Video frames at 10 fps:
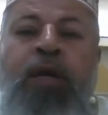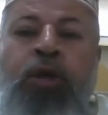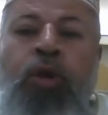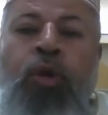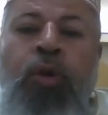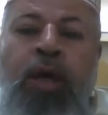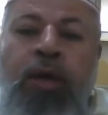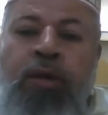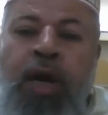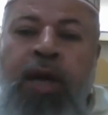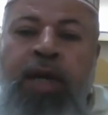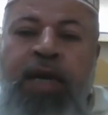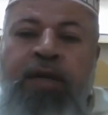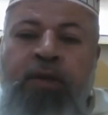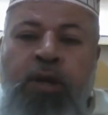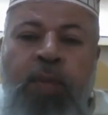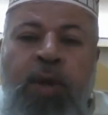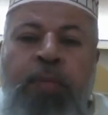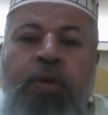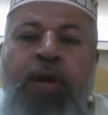you know, the, he is in the
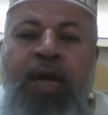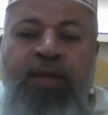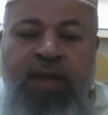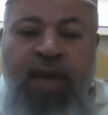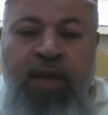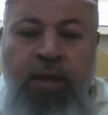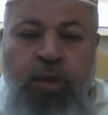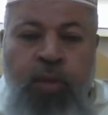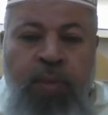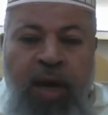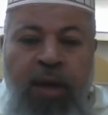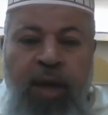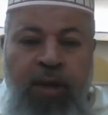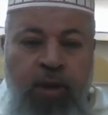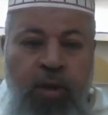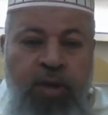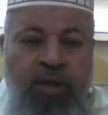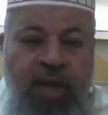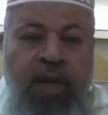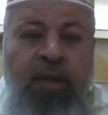minbar and say the Jum'ah and, you know, and
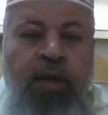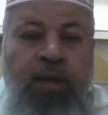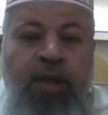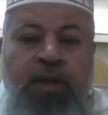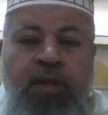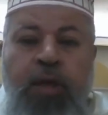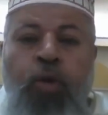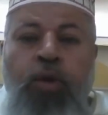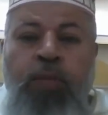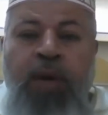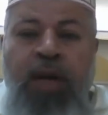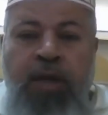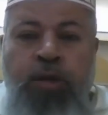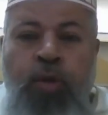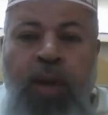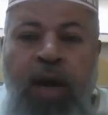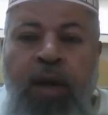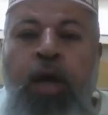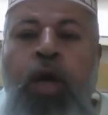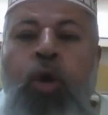say the, this, the khutbah in the Jum'ah,
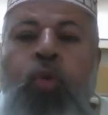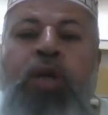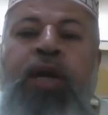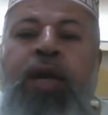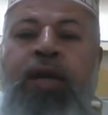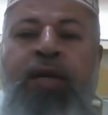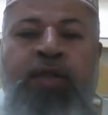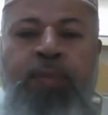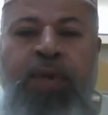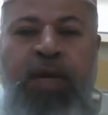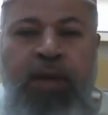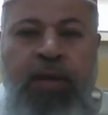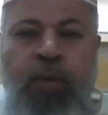we cannot speak.